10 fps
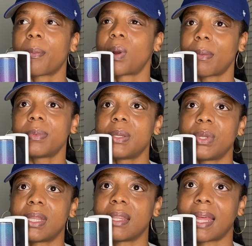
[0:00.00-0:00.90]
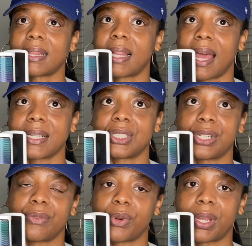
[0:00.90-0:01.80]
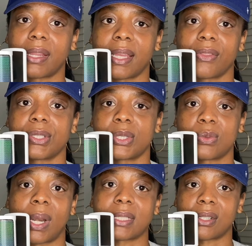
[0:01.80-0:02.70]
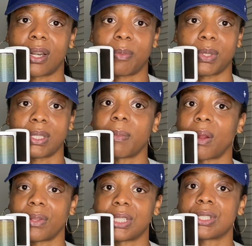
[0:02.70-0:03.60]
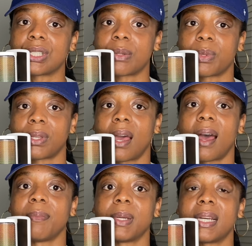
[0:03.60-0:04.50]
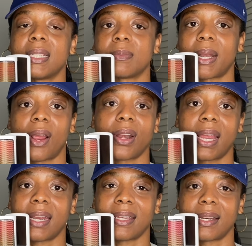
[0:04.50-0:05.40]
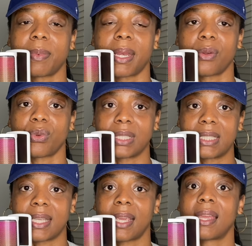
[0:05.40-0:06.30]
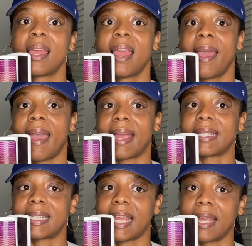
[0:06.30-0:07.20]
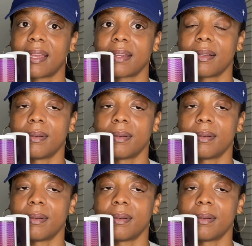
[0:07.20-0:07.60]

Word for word: probably within like the last year of working there, this is when I started building my relationship with God because my daughter had ended up getting really sick. I had to take